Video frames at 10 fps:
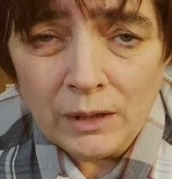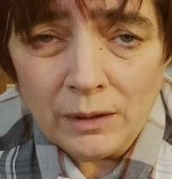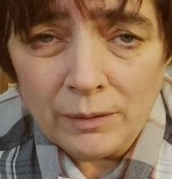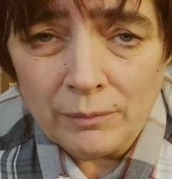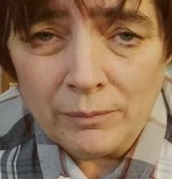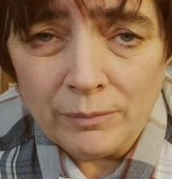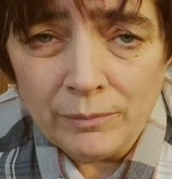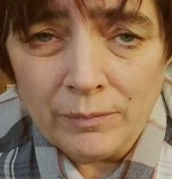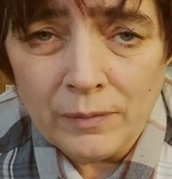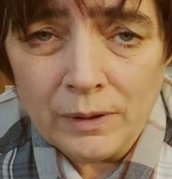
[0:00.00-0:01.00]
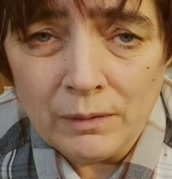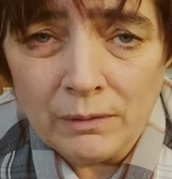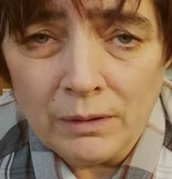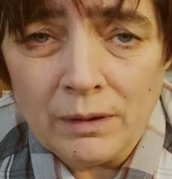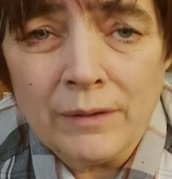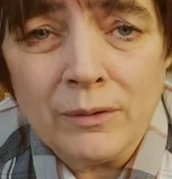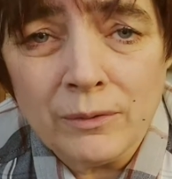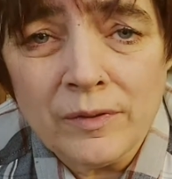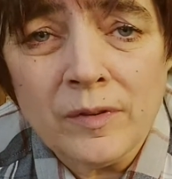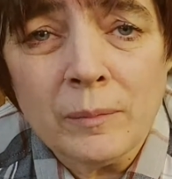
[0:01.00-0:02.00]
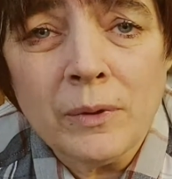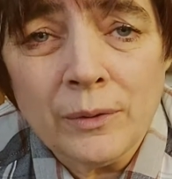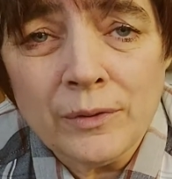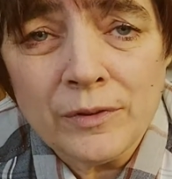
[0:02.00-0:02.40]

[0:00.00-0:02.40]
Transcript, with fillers: and other similar